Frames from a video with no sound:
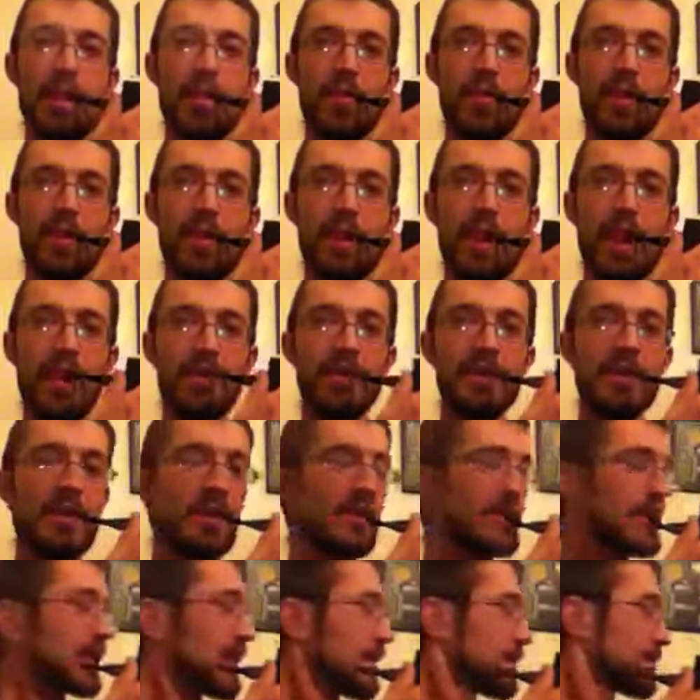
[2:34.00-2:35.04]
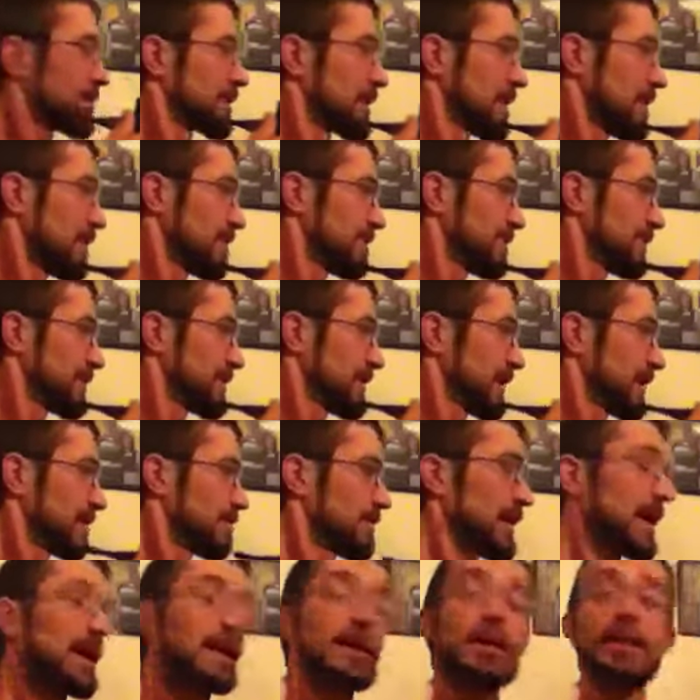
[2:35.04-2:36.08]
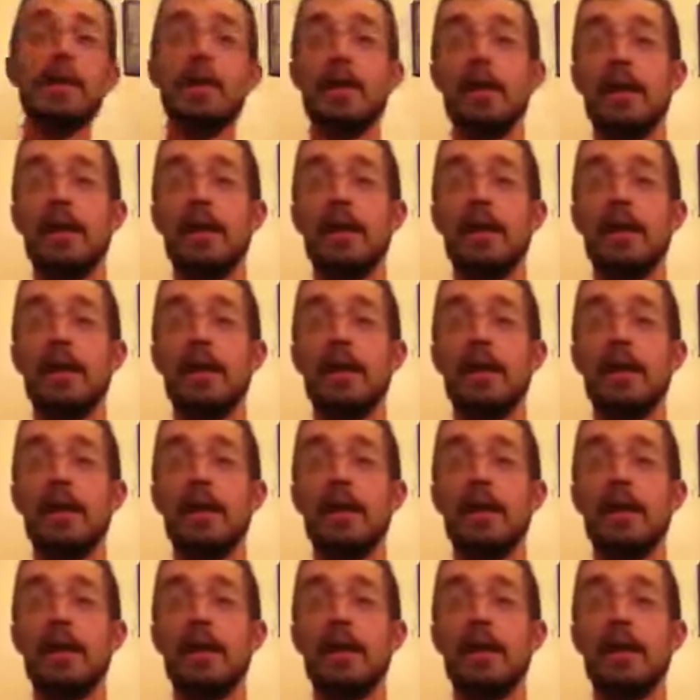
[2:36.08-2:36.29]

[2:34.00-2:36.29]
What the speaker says: Went down to get a cup of coffee and came back.